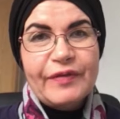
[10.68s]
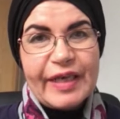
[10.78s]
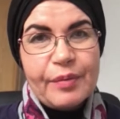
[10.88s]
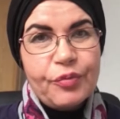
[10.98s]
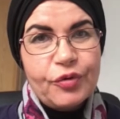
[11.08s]

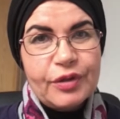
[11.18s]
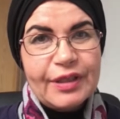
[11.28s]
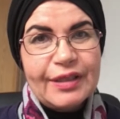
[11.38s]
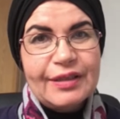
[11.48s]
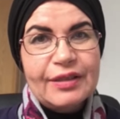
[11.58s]
very
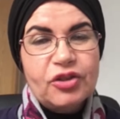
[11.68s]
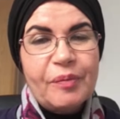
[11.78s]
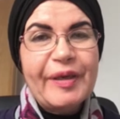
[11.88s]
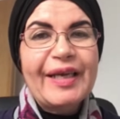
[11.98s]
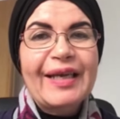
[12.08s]
important
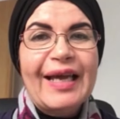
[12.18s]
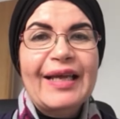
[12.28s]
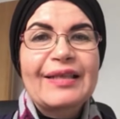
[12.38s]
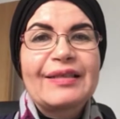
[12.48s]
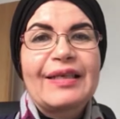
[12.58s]
topic,
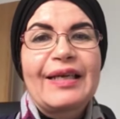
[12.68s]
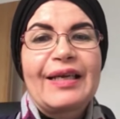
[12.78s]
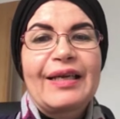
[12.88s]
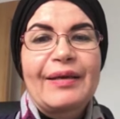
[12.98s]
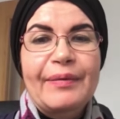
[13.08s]
and
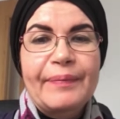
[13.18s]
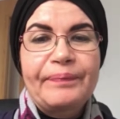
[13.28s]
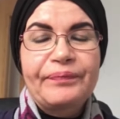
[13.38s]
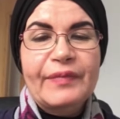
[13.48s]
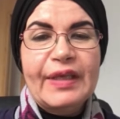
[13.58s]

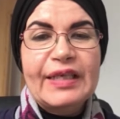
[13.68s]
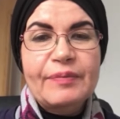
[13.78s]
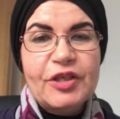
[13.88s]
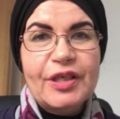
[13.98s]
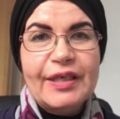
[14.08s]

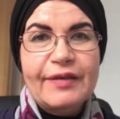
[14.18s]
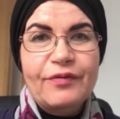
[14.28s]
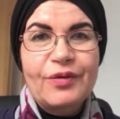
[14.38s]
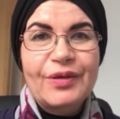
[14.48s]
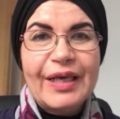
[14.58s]
especially
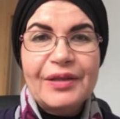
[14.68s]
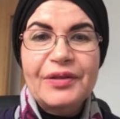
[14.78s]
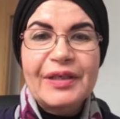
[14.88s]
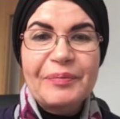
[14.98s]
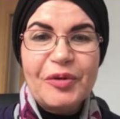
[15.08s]
for
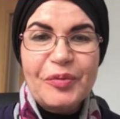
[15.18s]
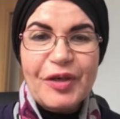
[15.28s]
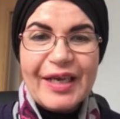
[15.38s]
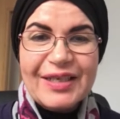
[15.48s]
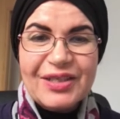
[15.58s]
elderly
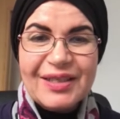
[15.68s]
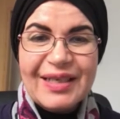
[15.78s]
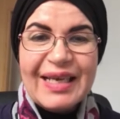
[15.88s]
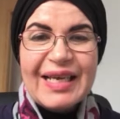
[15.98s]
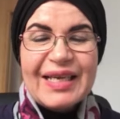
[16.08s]
population.
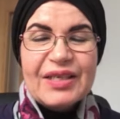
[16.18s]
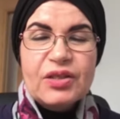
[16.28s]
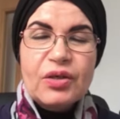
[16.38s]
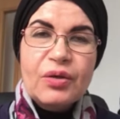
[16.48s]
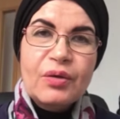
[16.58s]

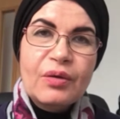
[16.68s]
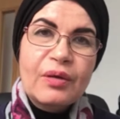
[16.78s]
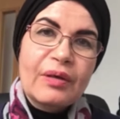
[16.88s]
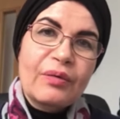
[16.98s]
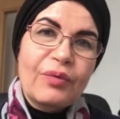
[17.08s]
So
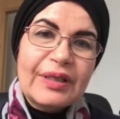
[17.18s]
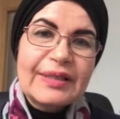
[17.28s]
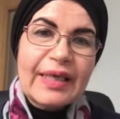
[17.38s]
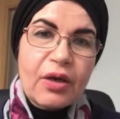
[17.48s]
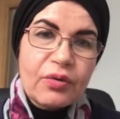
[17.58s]
what
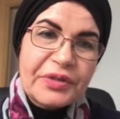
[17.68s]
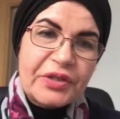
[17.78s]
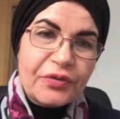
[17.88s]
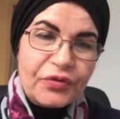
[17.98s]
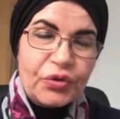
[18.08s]
is the
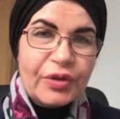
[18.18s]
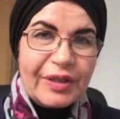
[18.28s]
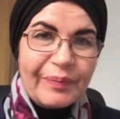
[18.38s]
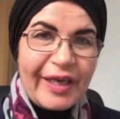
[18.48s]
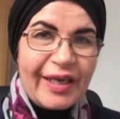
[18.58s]
causes of
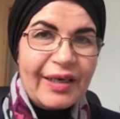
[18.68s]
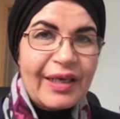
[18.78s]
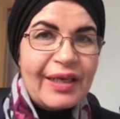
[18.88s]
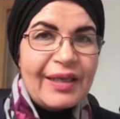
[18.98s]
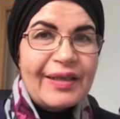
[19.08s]
shoulder pain?
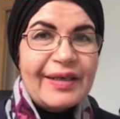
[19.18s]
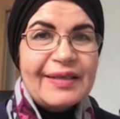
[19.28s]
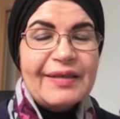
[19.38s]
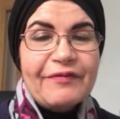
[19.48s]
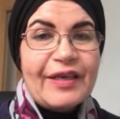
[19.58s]
There
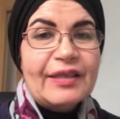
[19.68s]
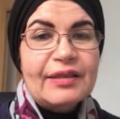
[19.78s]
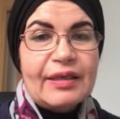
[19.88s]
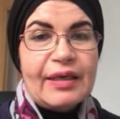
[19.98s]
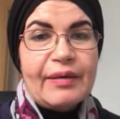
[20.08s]
is in
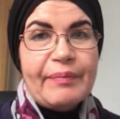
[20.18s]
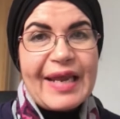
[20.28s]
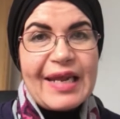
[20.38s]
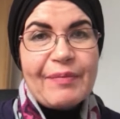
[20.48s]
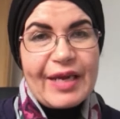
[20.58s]
fact
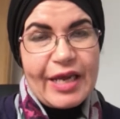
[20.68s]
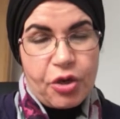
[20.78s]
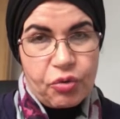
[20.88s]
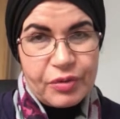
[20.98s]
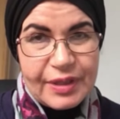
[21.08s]
many
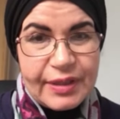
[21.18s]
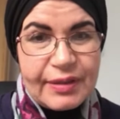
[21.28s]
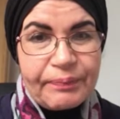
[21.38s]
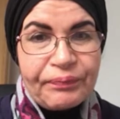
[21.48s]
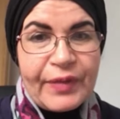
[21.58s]

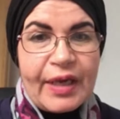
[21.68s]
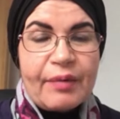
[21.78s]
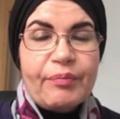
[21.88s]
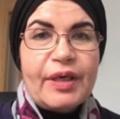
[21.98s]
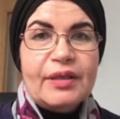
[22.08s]
causes,
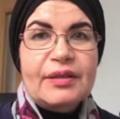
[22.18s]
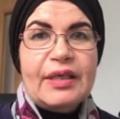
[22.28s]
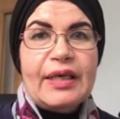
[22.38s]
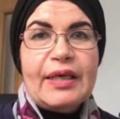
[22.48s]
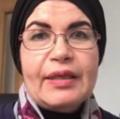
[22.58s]
but
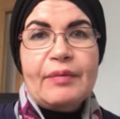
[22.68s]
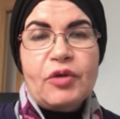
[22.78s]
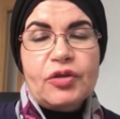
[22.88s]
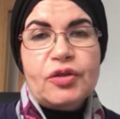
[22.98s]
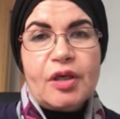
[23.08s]
the
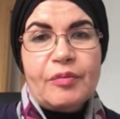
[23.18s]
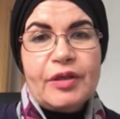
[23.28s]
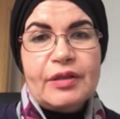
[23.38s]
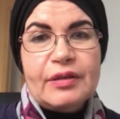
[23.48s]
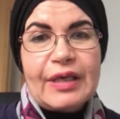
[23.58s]
most
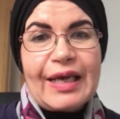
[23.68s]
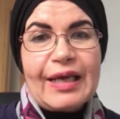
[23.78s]
common